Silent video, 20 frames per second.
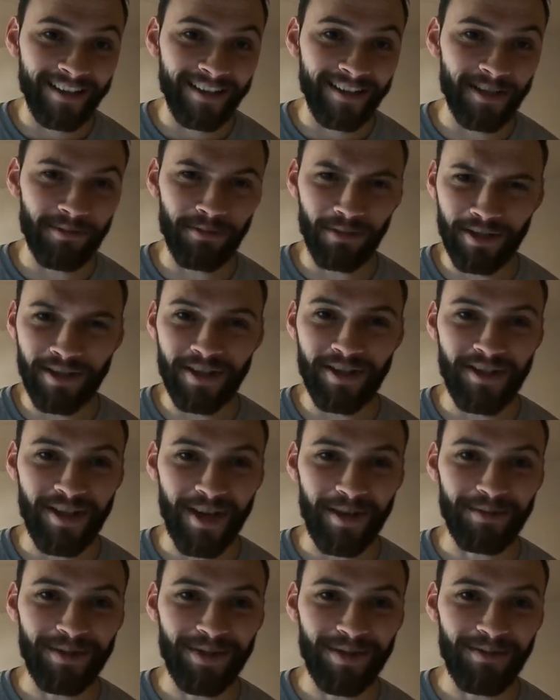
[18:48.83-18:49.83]
Does British
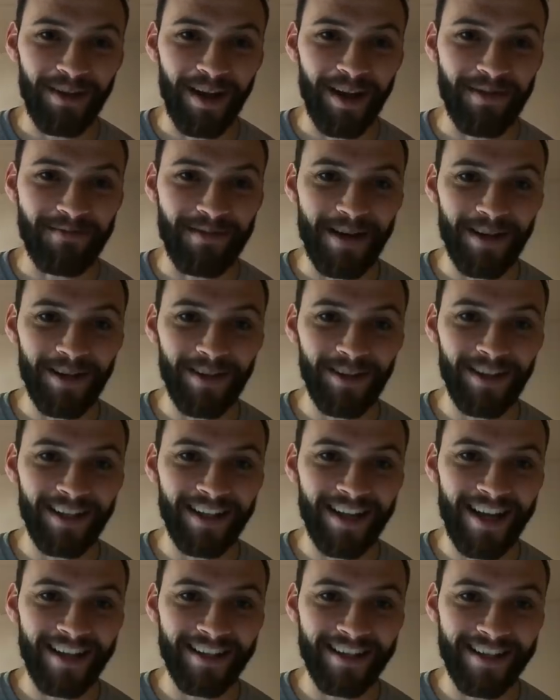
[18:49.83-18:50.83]
Gypsum recommend doing
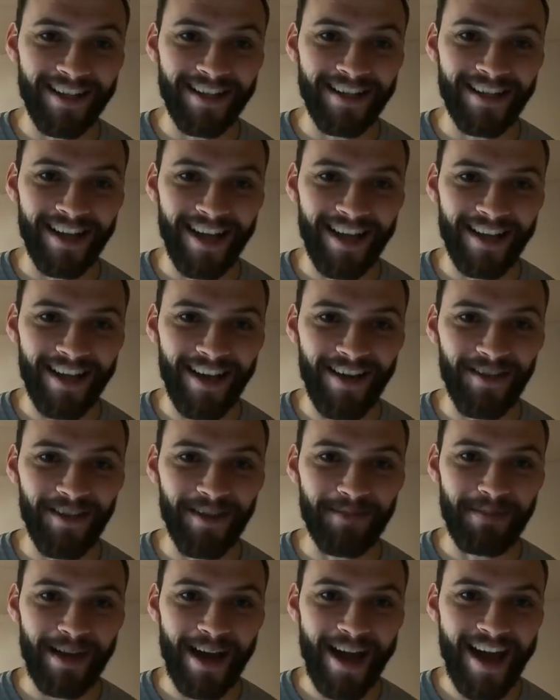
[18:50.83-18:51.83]
that? Does it say that on
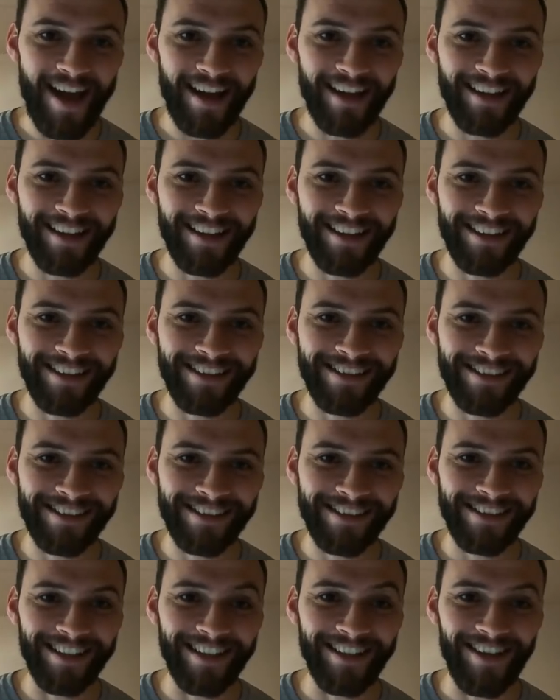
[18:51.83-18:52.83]
the bag?
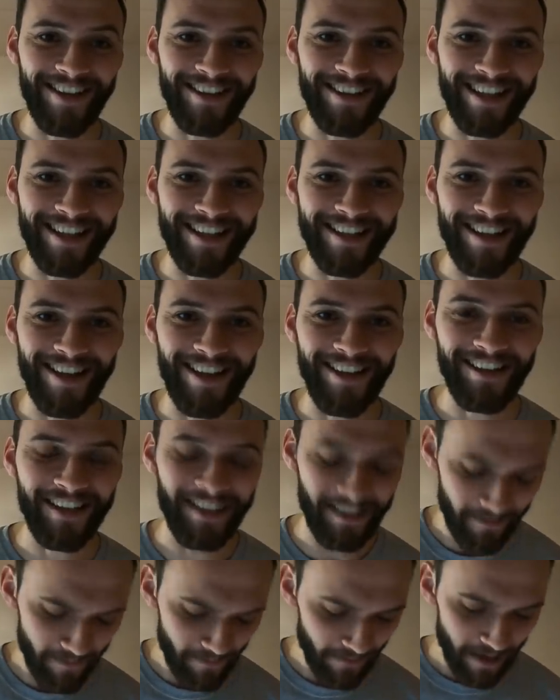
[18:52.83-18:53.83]
I don't think
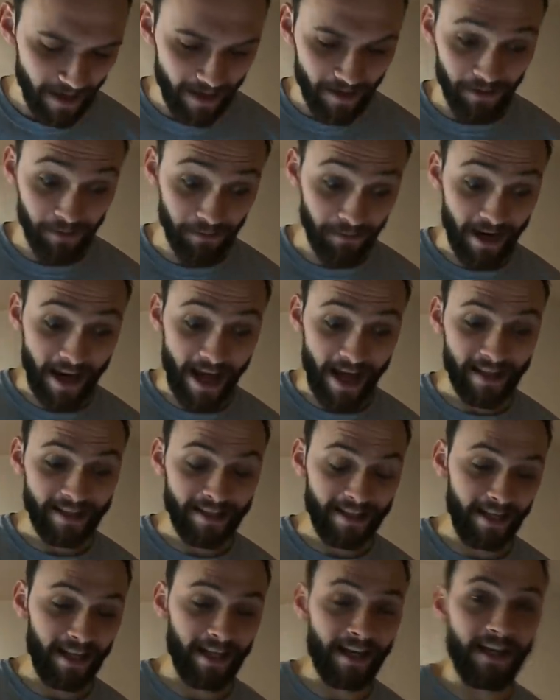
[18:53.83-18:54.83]
so. The
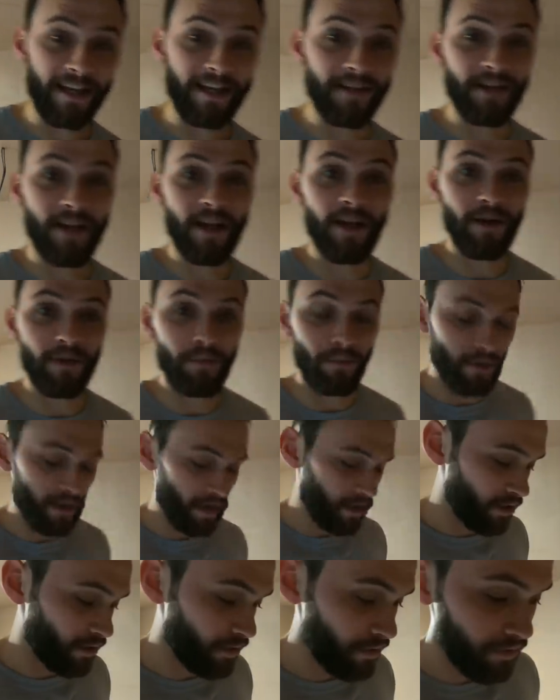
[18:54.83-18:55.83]
reality is
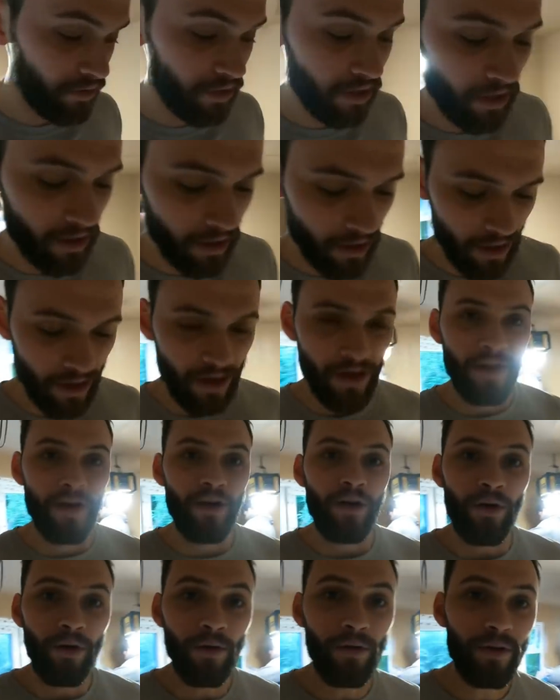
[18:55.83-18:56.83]
we use
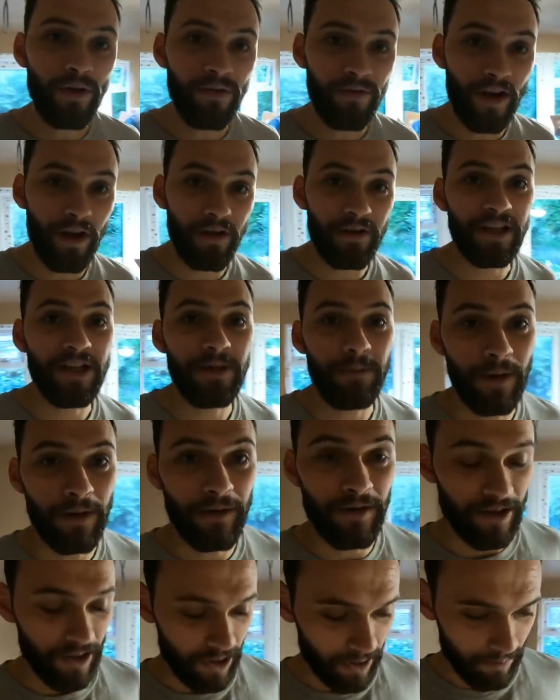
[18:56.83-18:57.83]
all of our
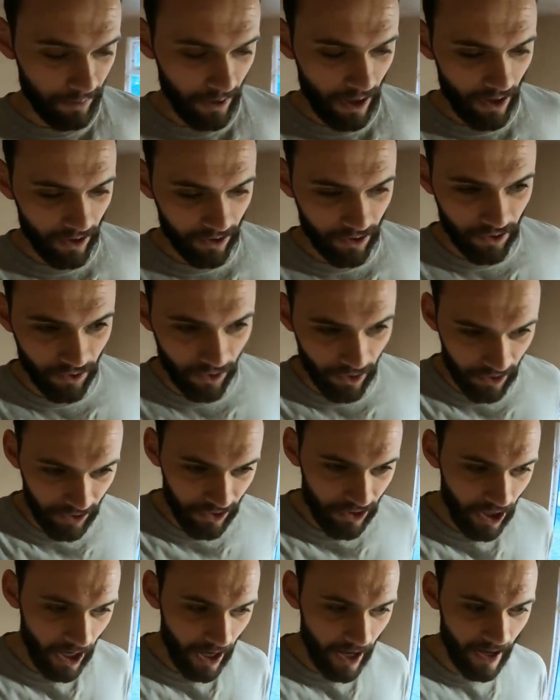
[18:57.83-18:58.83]
experience as
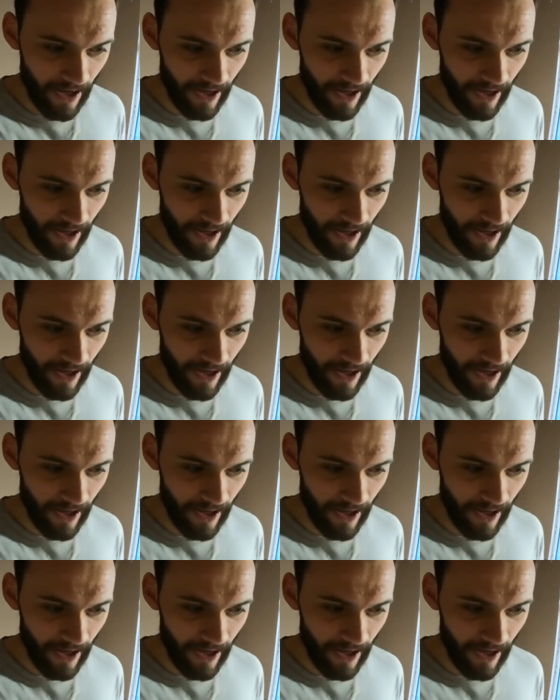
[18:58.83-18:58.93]
plasterers